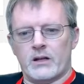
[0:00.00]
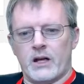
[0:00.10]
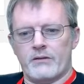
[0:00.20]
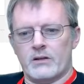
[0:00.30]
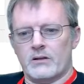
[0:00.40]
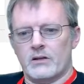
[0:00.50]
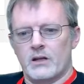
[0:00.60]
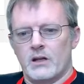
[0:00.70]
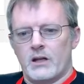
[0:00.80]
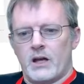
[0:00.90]

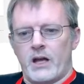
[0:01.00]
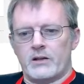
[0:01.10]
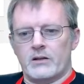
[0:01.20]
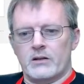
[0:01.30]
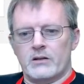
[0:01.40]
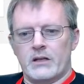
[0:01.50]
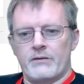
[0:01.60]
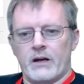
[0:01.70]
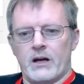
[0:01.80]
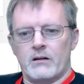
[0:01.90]
I had to leave
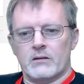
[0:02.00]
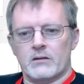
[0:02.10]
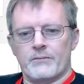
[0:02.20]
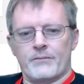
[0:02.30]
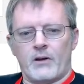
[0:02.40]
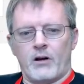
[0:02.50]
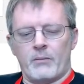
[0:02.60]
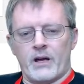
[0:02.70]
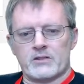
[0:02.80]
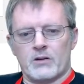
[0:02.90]
out all
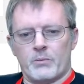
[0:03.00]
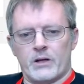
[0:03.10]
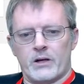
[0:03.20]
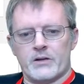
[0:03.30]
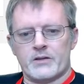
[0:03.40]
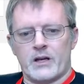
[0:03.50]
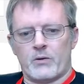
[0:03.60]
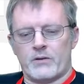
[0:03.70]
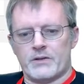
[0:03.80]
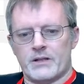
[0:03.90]
basketball players that were
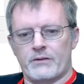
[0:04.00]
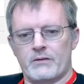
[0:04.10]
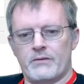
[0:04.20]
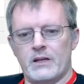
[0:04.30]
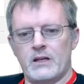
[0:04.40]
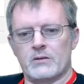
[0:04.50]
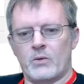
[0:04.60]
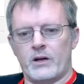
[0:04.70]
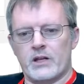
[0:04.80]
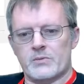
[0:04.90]
over 7 feet
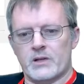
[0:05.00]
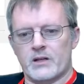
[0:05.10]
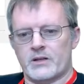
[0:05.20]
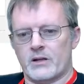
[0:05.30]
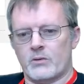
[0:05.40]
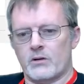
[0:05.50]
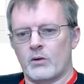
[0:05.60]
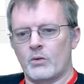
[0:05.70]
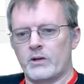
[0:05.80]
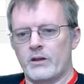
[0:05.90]
1 inch because there were
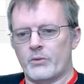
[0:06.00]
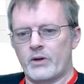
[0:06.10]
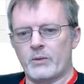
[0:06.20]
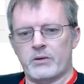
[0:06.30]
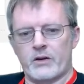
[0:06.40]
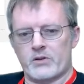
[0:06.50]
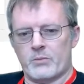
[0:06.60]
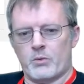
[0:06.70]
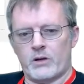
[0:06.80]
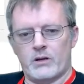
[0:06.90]
only 3 players
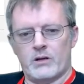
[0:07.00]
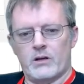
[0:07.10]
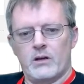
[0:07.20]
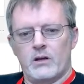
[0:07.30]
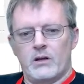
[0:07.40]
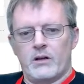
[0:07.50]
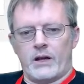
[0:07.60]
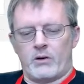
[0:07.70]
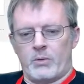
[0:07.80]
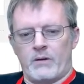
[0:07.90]
reported that
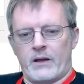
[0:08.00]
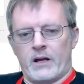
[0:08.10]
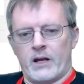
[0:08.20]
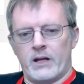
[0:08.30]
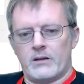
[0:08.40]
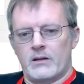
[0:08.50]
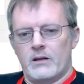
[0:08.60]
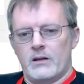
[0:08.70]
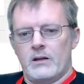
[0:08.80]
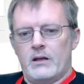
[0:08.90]
were above that height.
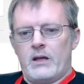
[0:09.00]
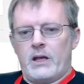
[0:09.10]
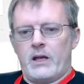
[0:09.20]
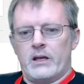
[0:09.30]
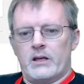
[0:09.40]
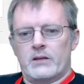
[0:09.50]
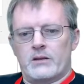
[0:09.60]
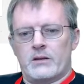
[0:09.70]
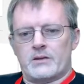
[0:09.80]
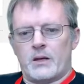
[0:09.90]
And
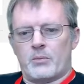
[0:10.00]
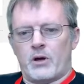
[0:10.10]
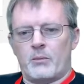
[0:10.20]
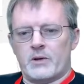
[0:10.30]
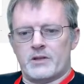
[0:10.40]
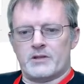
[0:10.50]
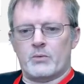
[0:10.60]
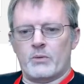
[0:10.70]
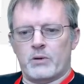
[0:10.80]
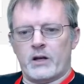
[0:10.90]
the same problem existed
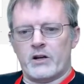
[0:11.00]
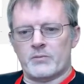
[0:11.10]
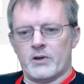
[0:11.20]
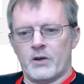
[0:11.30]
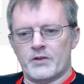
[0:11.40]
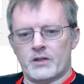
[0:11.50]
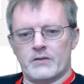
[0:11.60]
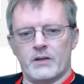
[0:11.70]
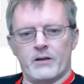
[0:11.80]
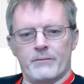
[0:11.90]
with players below 6
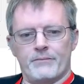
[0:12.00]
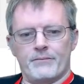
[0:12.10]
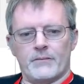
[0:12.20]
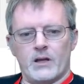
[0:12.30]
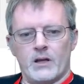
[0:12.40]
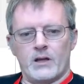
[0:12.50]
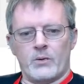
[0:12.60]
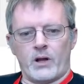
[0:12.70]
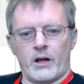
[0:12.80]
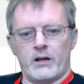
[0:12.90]
feet. There were
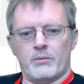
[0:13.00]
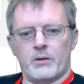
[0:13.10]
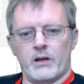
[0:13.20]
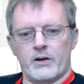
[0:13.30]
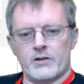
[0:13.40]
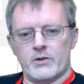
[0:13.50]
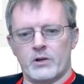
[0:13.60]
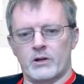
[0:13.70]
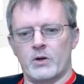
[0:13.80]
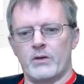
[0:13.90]
not enough players to
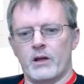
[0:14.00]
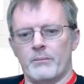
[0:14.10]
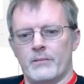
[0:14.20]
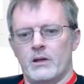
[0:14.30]
include them.